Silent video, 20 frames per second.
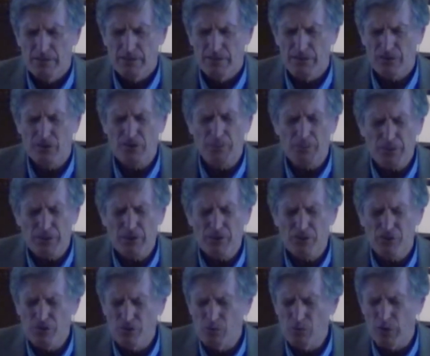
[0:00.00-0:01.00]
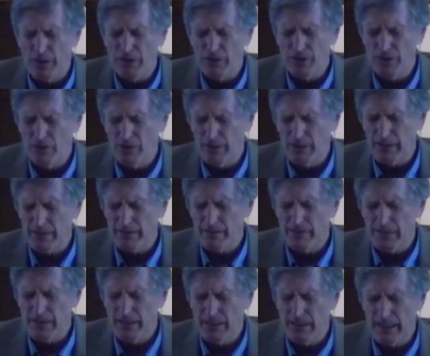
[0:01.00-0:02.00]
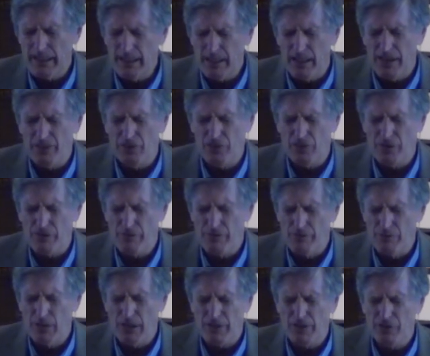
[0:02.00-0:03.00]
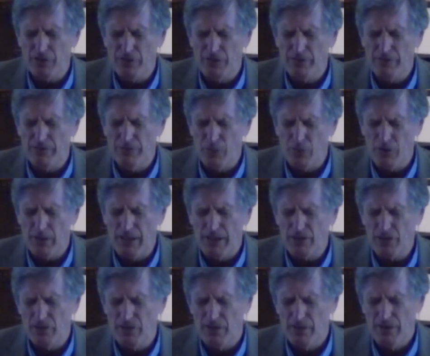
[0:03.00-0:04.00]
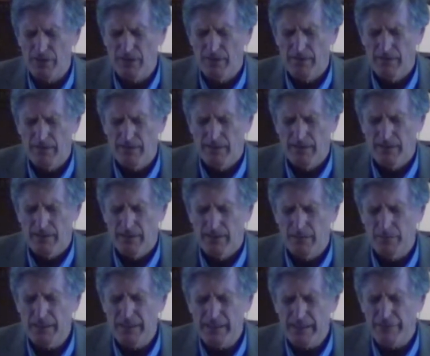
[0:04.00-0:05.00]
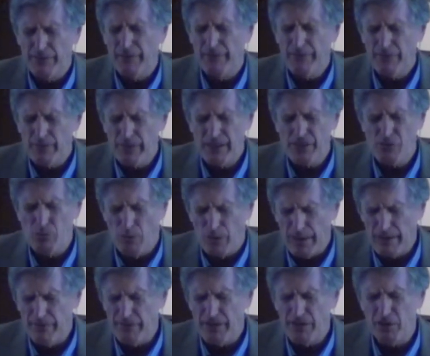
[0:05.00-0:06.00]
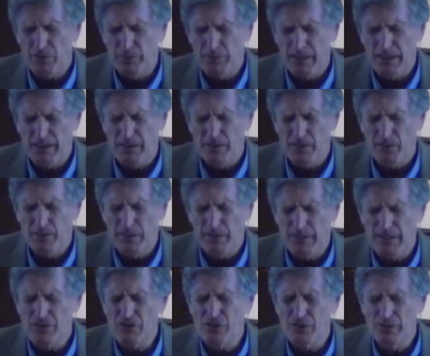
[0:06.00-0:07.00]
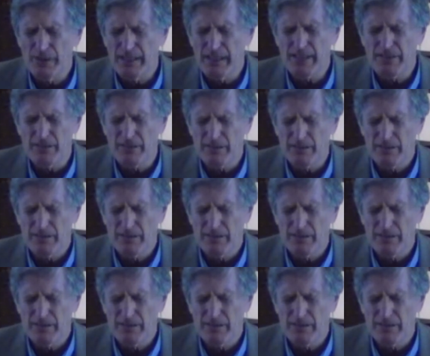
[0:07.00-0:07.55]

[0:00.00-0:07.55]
There's something that you want to do in us, through us, and for us. It'll be different for each one of us because we're each unique